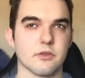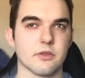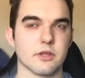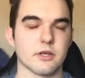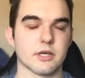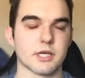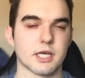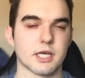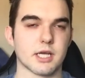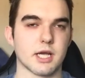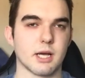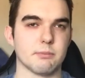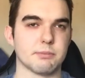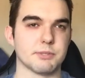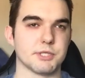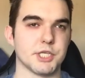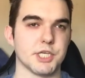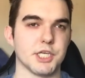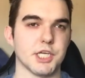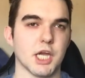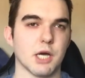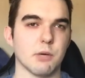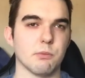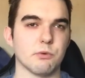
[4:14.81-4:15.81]
the
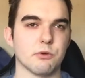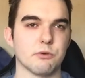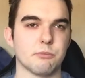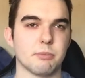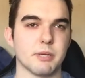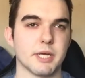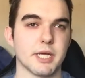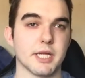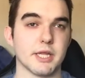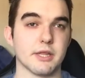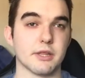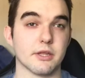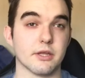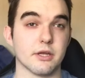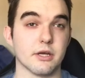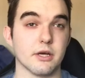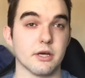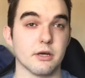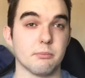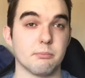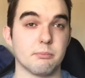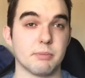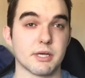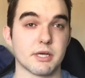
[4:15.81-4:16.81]
cappuccino would be
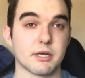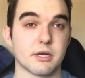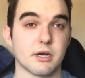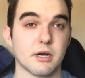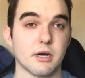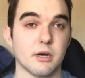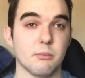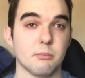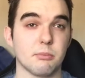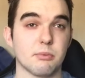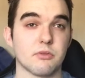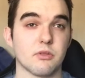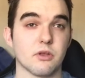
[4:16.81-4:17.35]
the big cup,